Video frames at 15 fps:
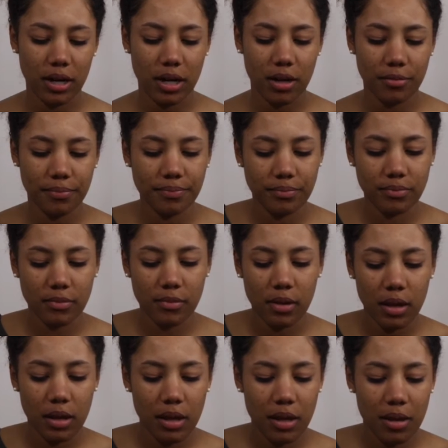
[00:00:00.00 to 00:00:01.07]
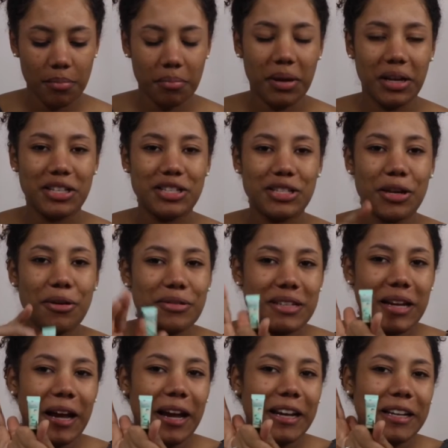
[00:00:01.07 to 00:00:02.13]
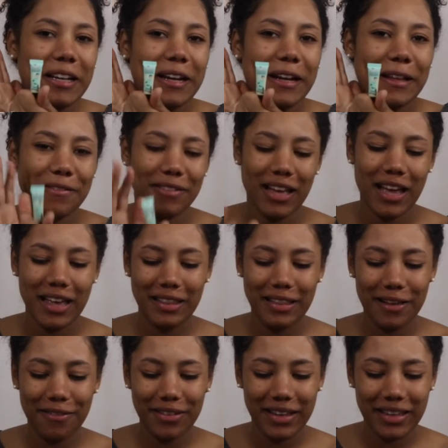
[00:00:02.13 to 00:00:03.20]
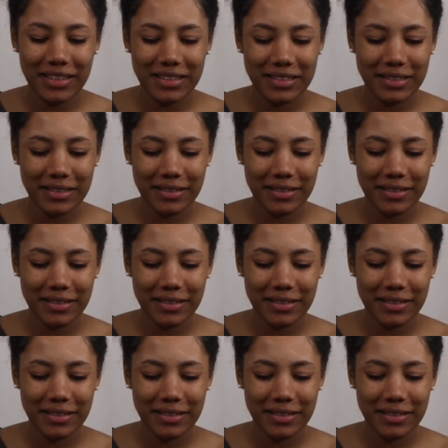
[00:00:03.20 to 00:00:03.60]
now. But it's so tiny, I love it.